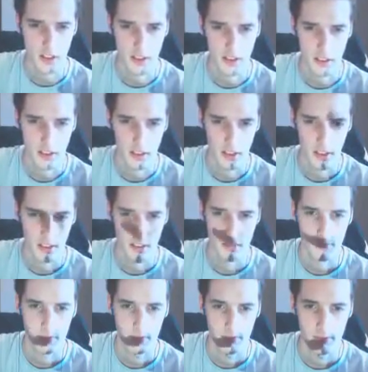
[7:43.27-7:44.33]

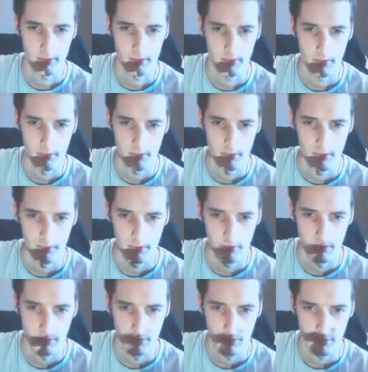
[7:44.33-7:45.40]

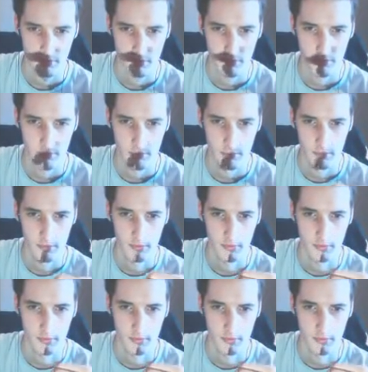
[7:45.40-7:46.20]
Nobody speaks.